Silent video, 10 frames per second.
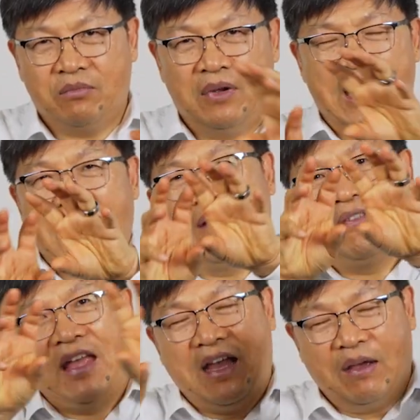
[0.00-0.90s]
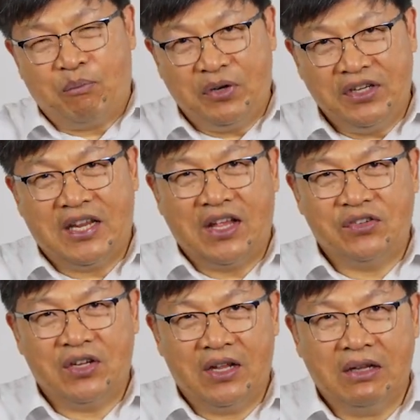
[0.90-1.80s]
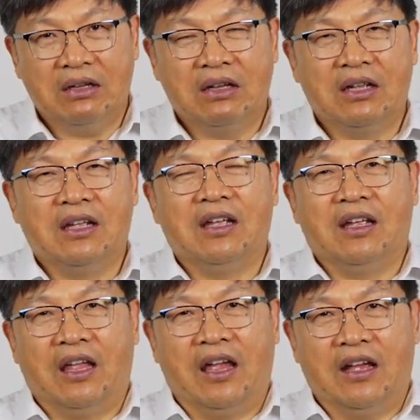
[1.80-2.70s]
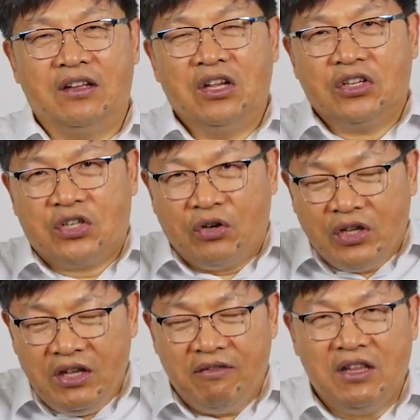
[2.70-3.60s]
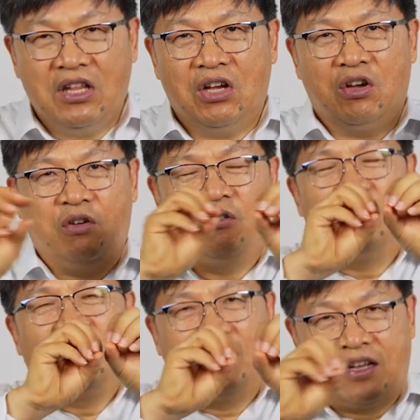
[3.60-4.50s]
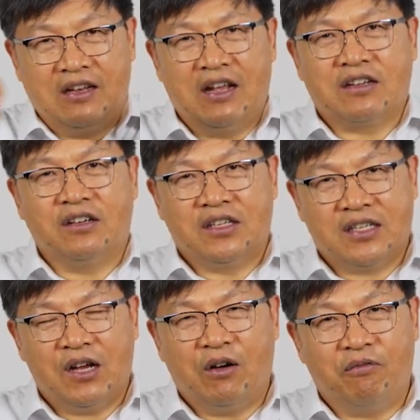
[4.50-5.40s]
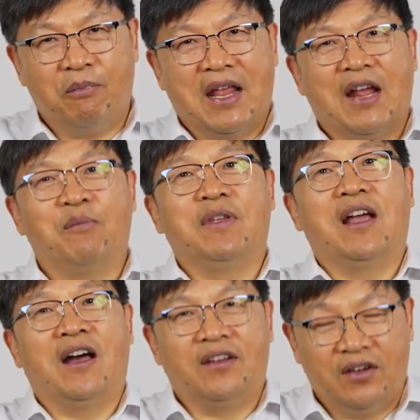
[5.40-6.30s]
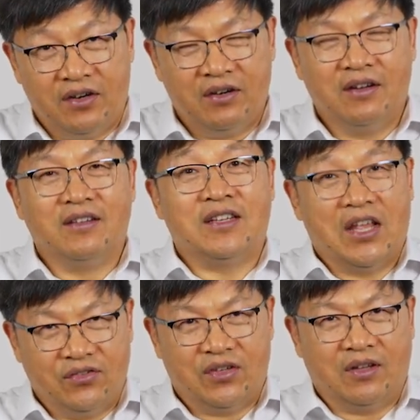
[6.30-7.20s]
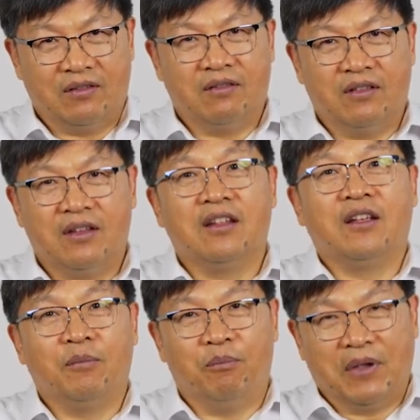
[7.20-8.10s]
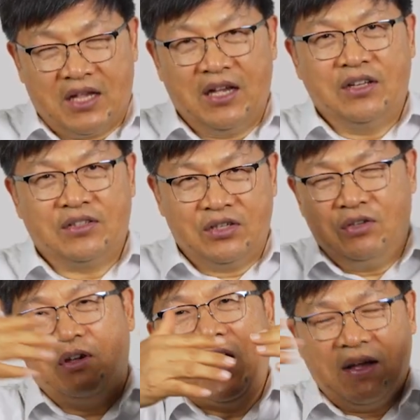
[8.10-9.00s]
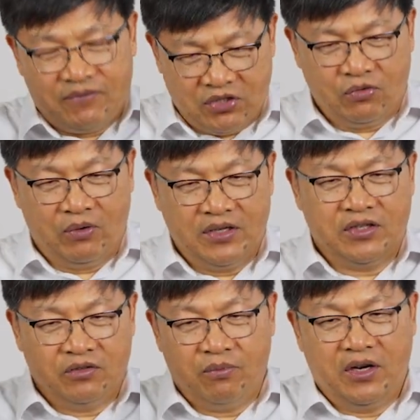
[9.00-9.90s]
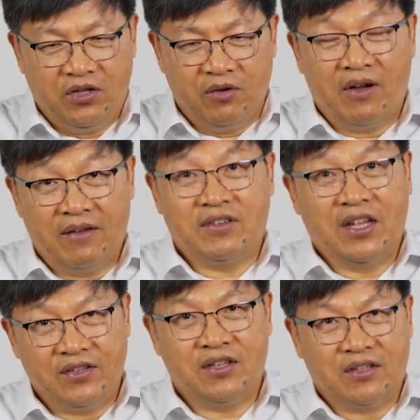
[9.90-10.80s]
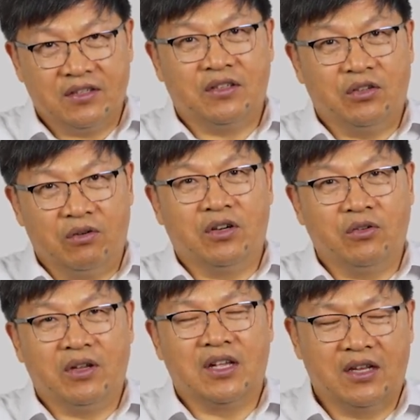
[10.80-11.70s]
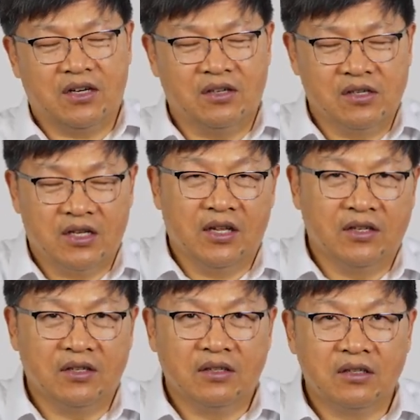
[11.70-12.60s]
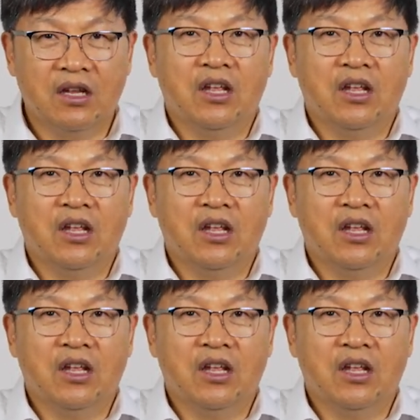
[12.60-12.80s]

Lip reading: we have that pre-tensioning. And so even though the conductor itself may not be under tension, because you have situations where you don't have tensions, you are doing conductor installations,